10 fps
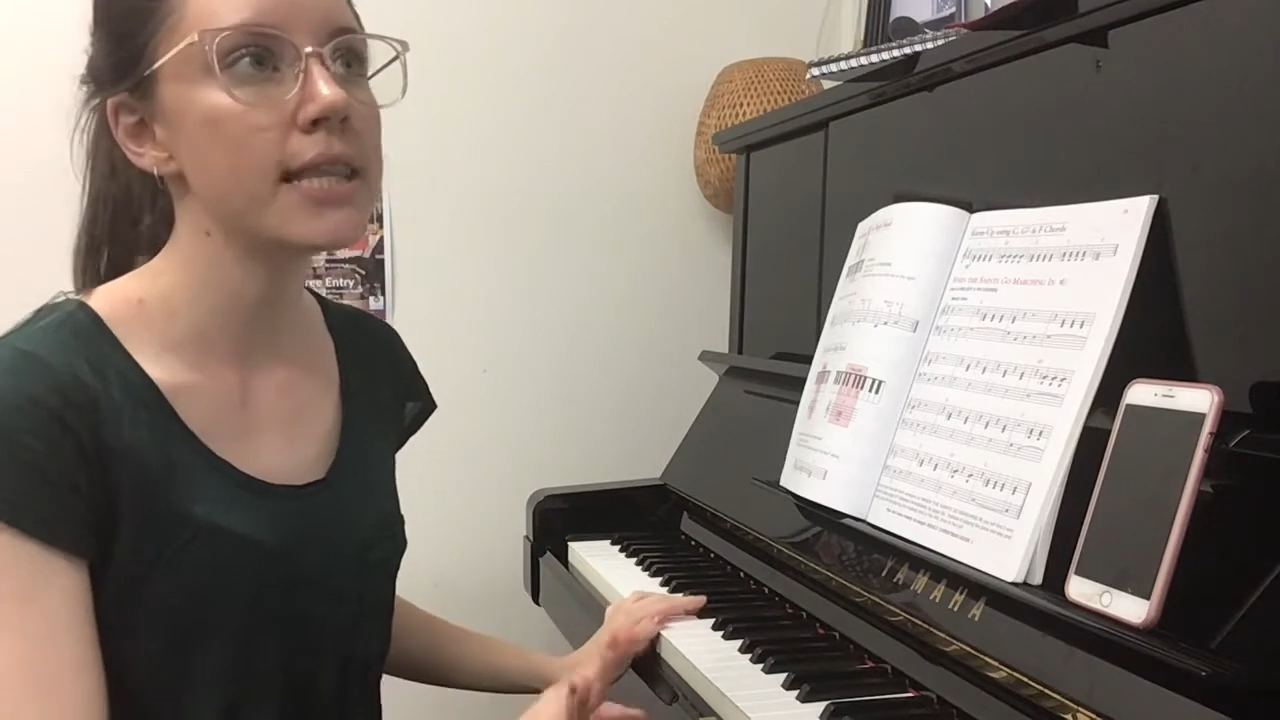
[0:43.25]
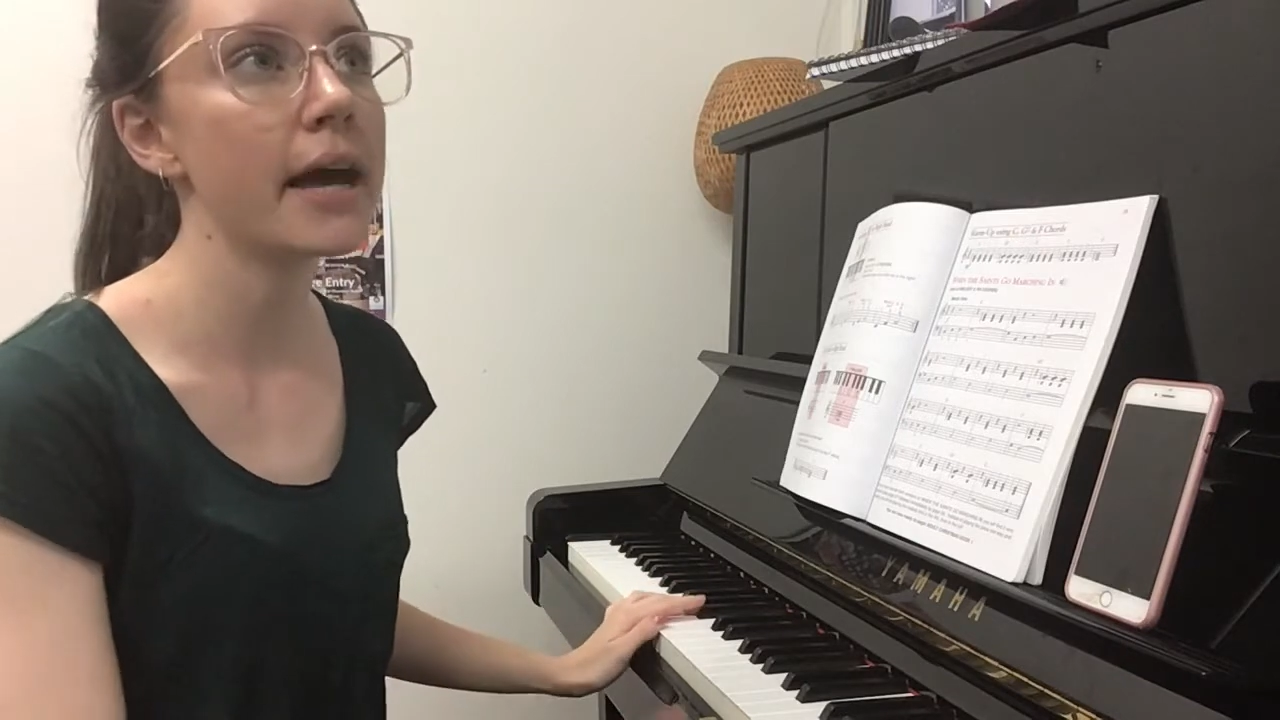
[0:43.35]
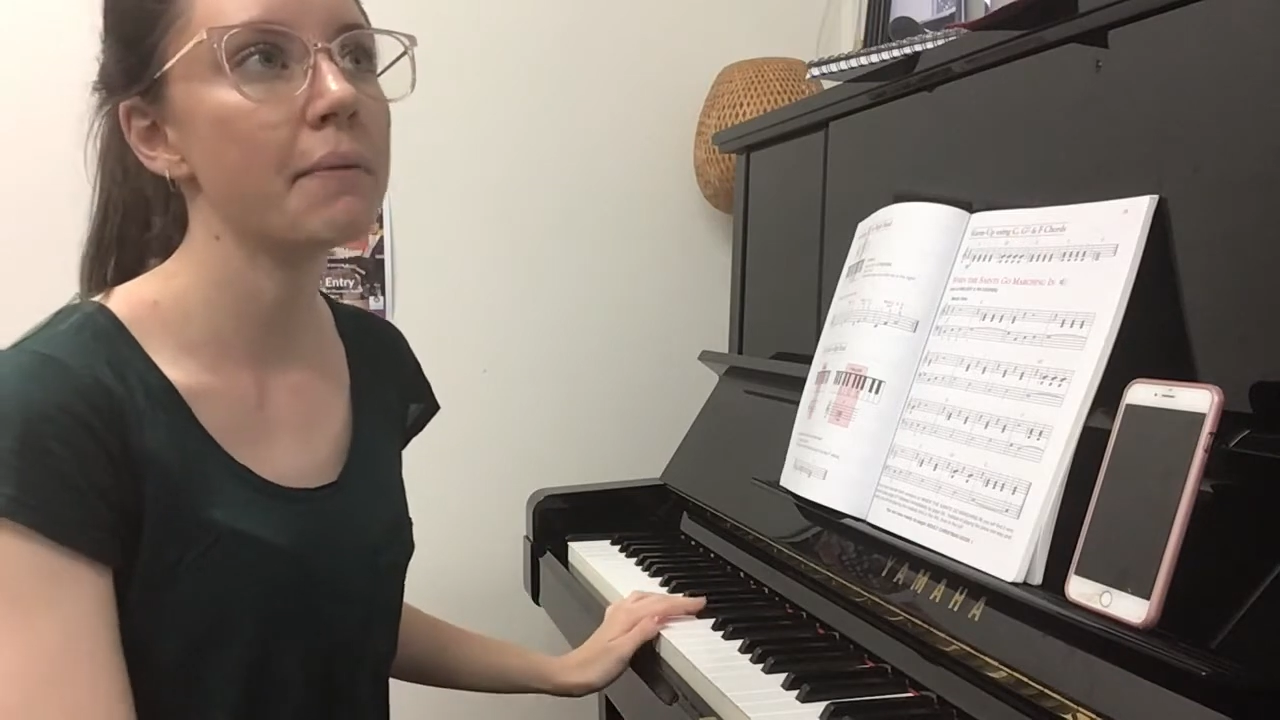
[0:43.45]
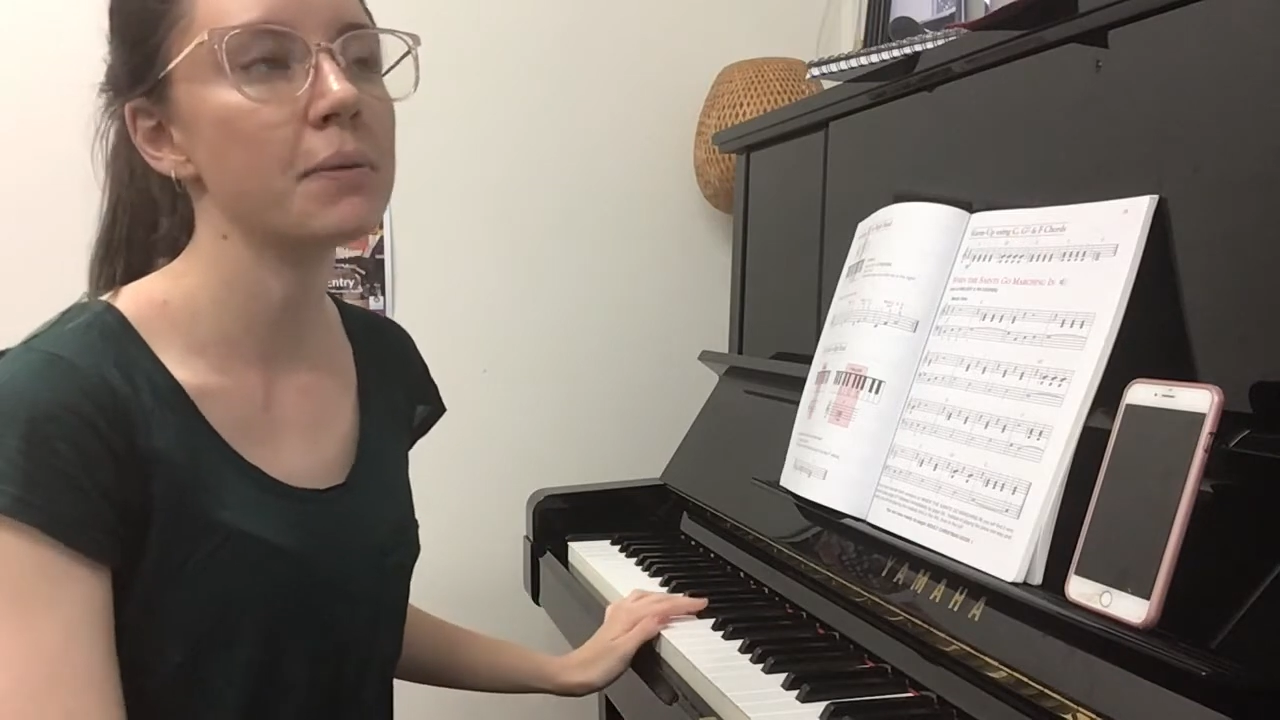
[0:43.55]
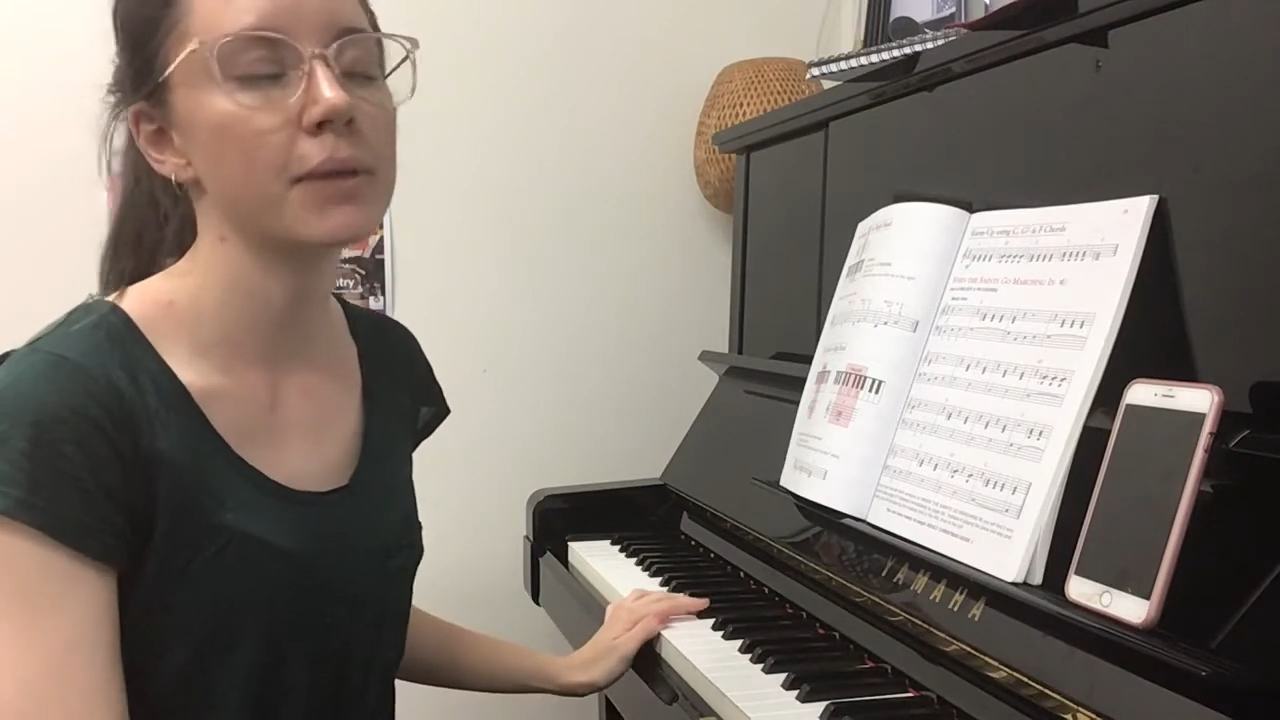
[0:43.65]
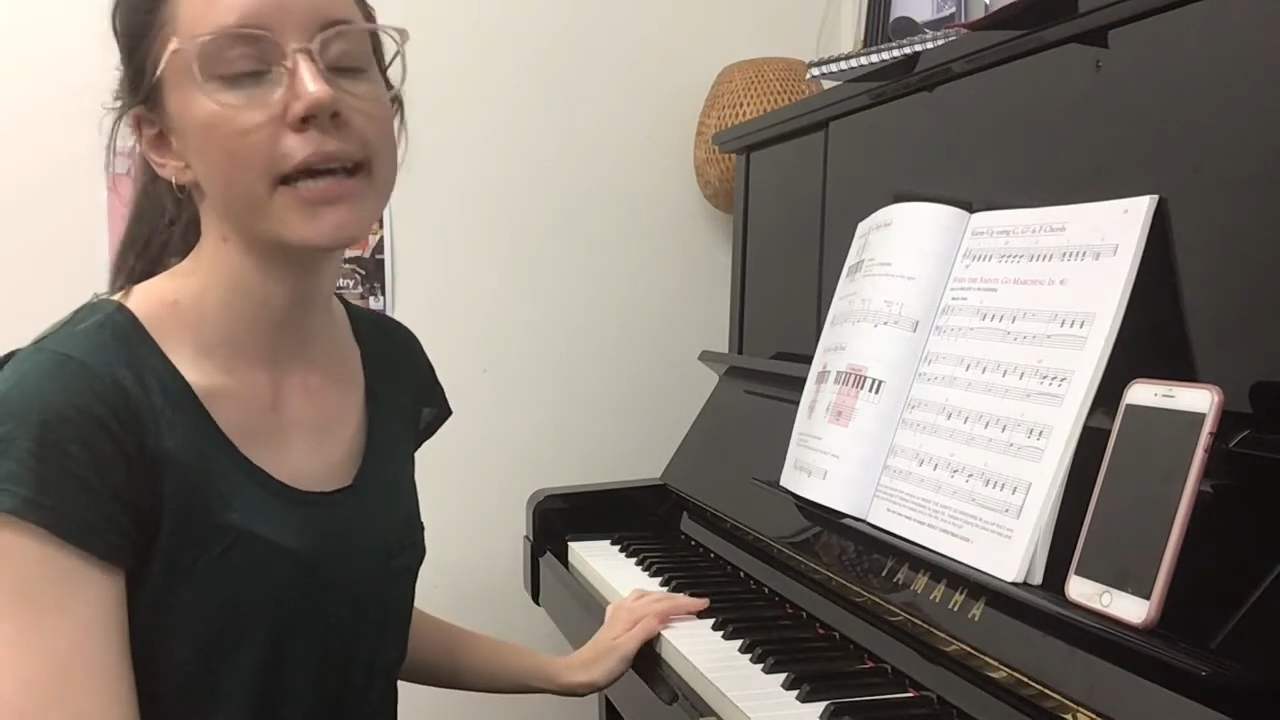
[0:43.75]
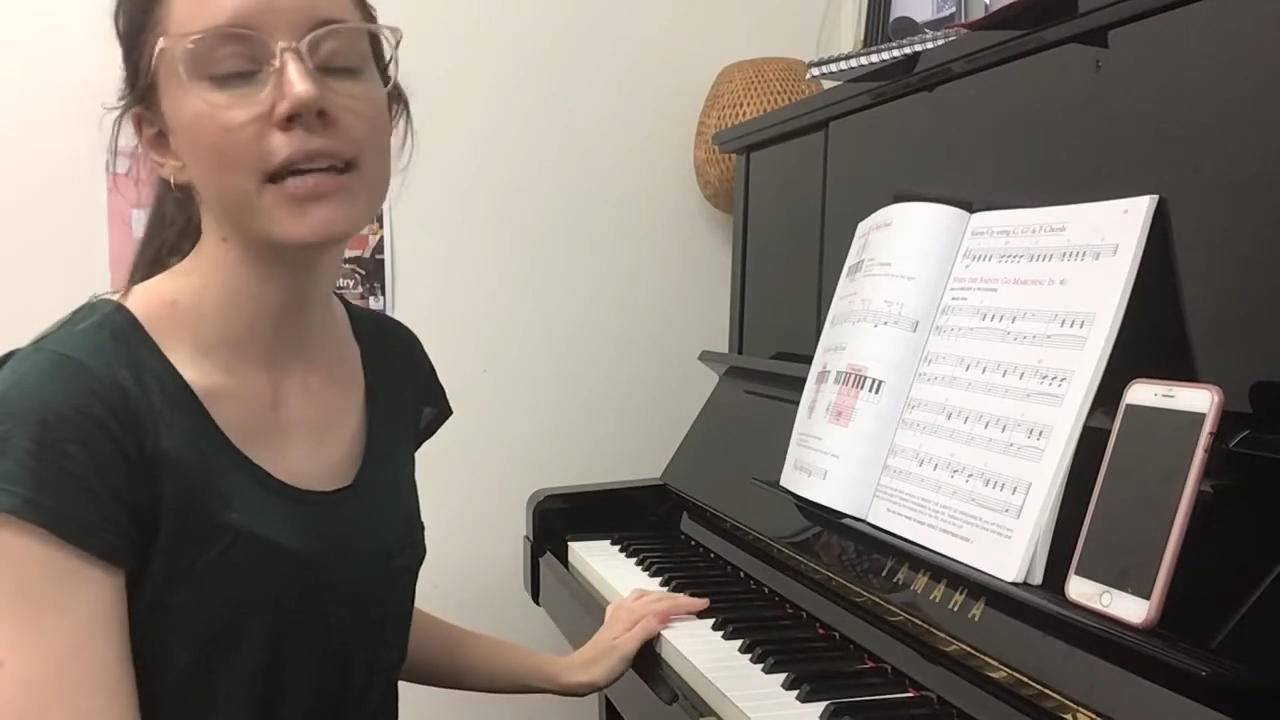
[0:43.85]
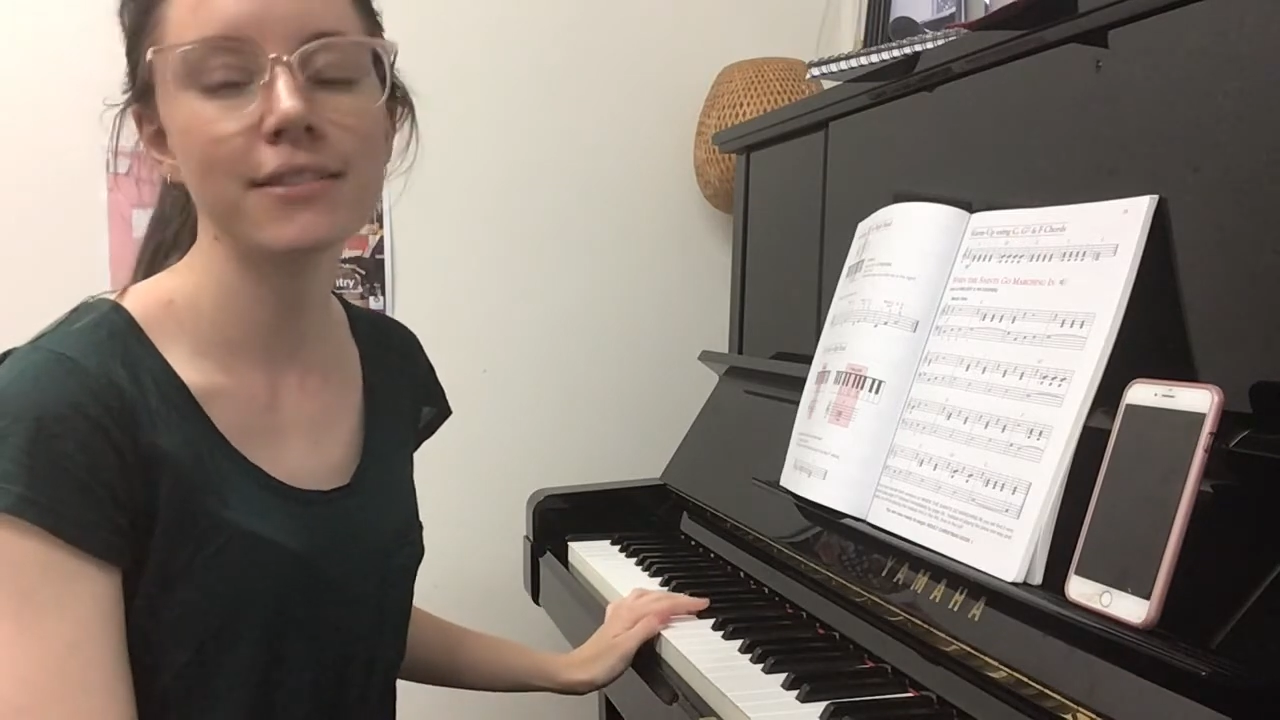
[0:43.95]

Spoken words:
that we play is